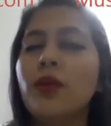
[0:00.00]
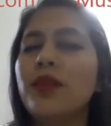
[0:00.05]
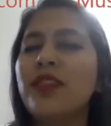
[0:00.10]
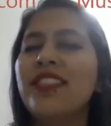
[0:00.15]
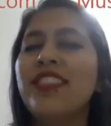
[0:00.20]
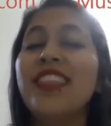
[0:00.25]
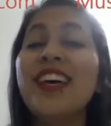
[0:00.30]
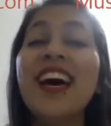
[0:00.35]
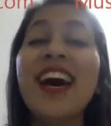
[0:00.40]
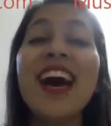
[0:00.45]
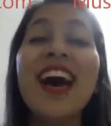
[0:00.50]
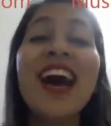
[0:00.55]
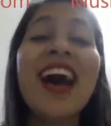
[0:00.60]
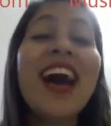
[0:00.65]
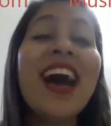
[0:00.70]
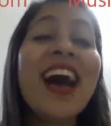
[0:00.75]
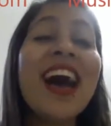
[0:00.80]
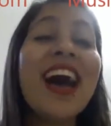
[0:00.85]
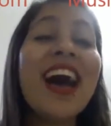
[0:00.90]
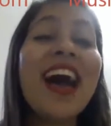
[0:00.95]
When
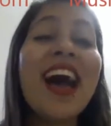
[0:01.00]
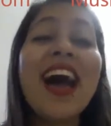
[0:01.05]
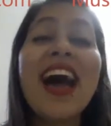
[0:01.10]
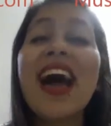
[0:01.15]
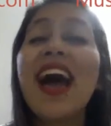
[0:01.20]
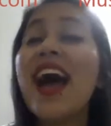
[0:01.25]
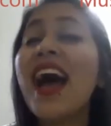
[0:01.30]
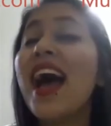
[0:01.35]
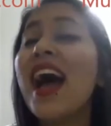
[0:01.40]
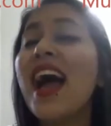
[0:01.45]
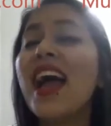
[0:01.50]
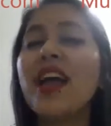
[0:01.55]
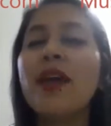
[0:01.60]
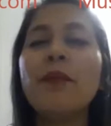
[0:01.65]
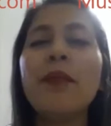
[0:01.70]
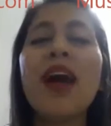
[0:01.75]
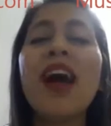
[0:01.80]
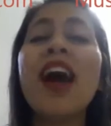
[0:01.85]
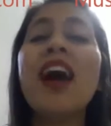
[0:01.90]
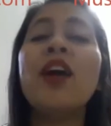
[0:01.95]

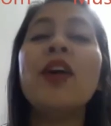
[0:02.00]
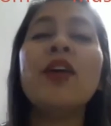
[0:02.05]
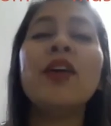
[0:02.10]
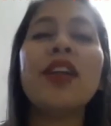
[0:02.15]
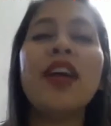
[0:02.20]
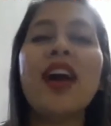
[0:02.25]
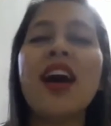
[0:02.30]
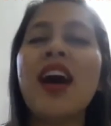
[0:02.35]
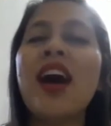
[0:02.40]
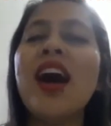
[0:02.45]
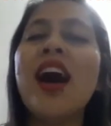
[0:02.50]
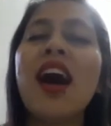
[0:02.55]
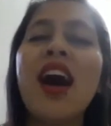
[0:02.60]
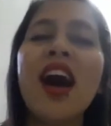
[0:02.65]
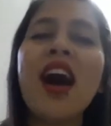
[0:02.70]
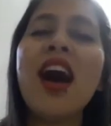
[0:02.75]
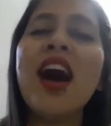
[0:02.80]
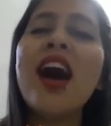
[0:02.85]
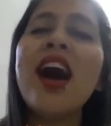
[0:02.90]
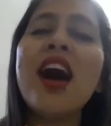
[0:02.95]
I bow
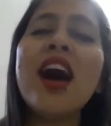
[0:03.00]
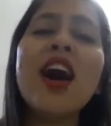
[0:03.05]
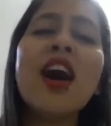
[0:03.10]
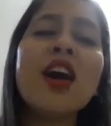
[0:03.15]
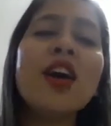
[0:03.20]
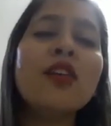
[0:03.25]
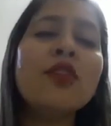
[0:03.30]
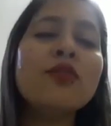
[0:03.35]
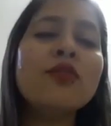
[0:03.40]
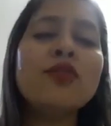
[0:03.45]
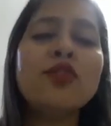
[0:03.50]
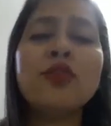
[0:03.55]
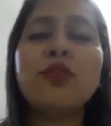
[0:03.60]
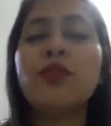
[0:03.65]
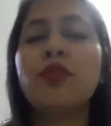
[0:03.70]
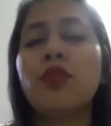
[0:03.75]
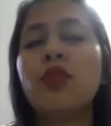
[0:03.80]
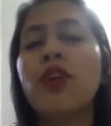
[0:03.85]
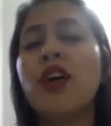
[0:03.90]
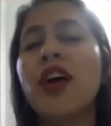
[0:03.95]
down to
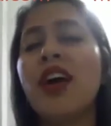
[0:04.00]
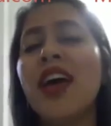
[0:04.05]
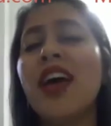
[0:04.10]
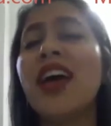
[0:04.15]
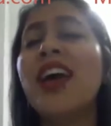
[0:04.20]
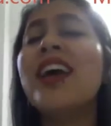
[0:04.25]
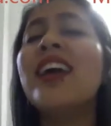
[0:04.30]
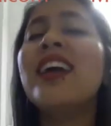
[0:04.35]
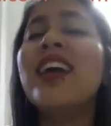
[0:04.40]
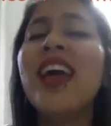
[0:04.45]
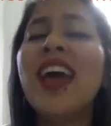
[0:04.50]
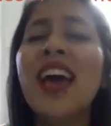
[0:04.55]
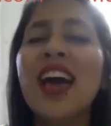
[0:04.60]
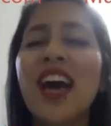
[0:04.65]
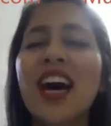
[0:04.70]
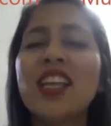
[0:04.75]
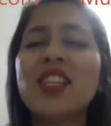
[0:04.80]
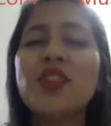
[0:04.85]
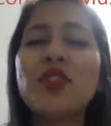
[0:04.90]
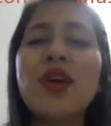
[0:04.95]
pray,
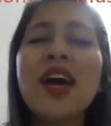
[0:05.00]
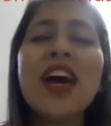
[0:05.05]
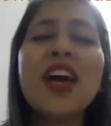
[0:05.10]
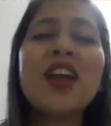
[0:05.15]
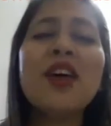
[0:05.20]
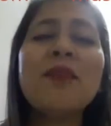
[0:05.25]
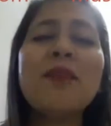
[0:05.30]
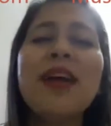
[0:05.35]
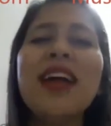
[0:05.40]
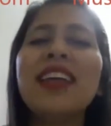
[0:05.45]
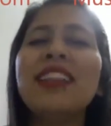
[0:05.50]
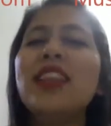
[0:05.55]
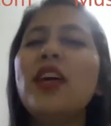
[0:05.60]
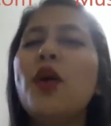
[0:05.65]
I try to